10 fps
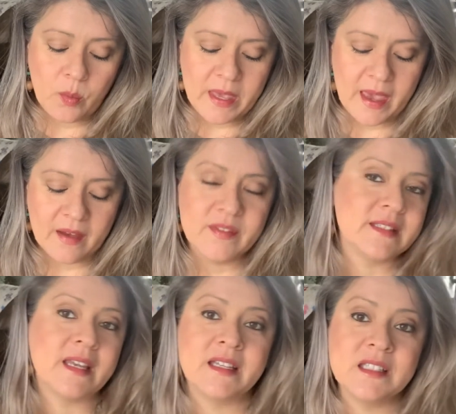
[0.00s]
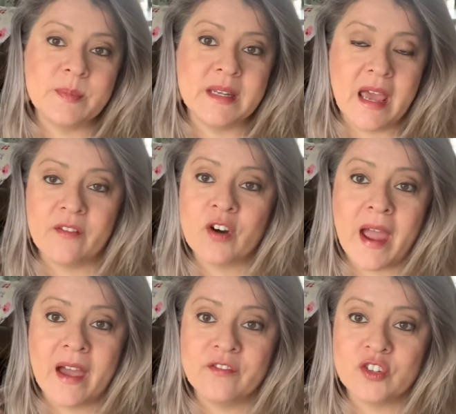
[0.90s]
have this Huntsman Ever
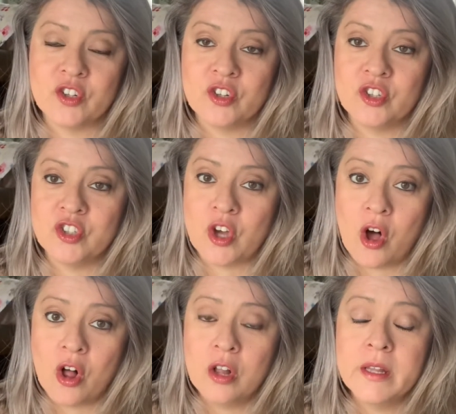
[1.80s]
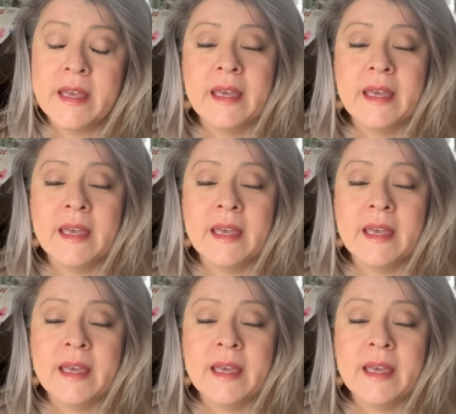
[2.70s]
After doll.